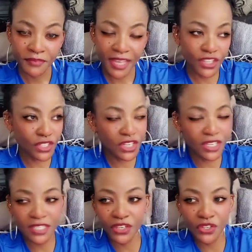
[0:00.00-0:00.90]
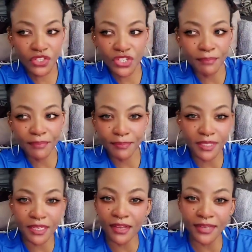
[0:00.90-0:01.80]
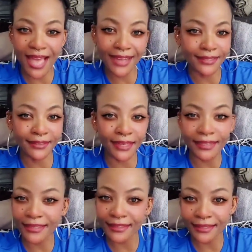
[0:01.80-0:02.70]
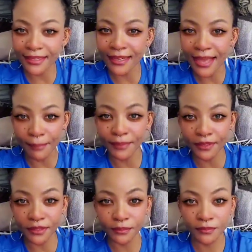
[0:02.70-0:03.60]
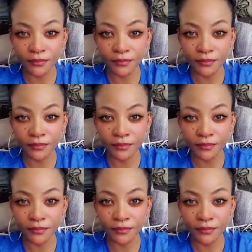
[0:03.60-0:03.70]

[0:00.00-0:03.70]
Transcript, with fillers: and just continued to jump up and down, acting like nothing happened.